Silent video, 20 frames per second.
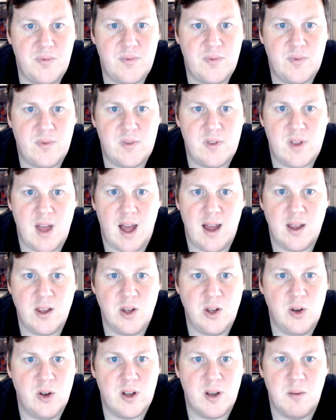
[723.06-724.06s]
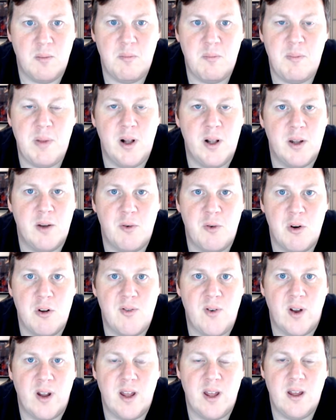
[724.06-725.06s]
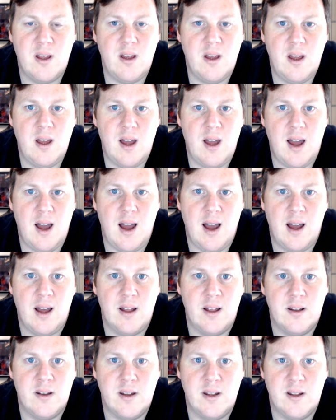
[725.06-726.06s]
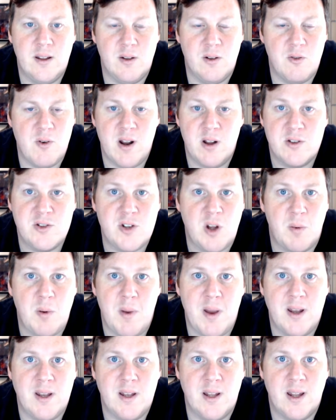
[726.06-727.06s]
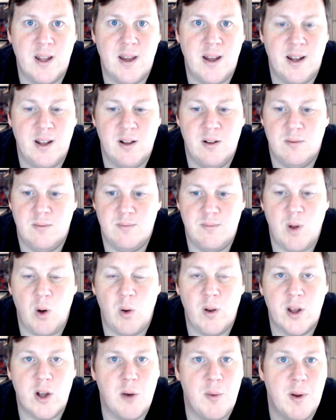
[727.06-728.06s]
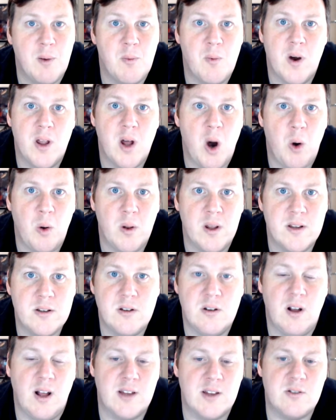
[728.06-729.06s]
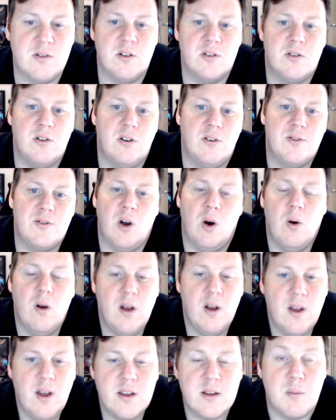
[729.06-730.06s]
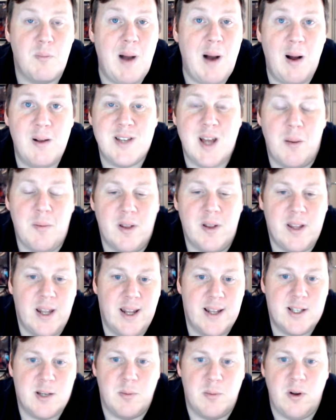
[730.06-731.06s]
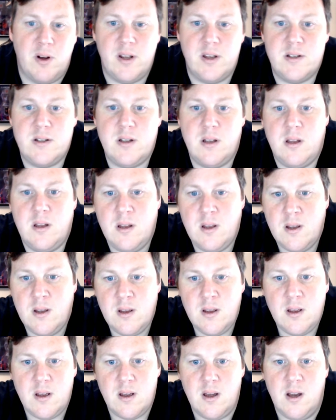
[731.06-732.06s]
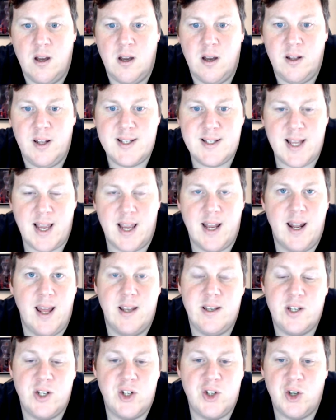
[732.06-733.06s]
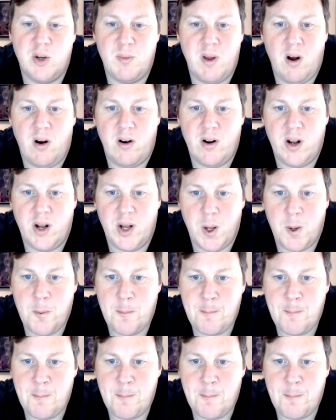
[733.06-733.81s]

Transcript: That you can build a roof on it and the rain will stop immediately and it'll only come in where the hole is, you know, that sort of stuff. So it's about time they did it, to be honest. In this day and age, it shouldn't be hard to do.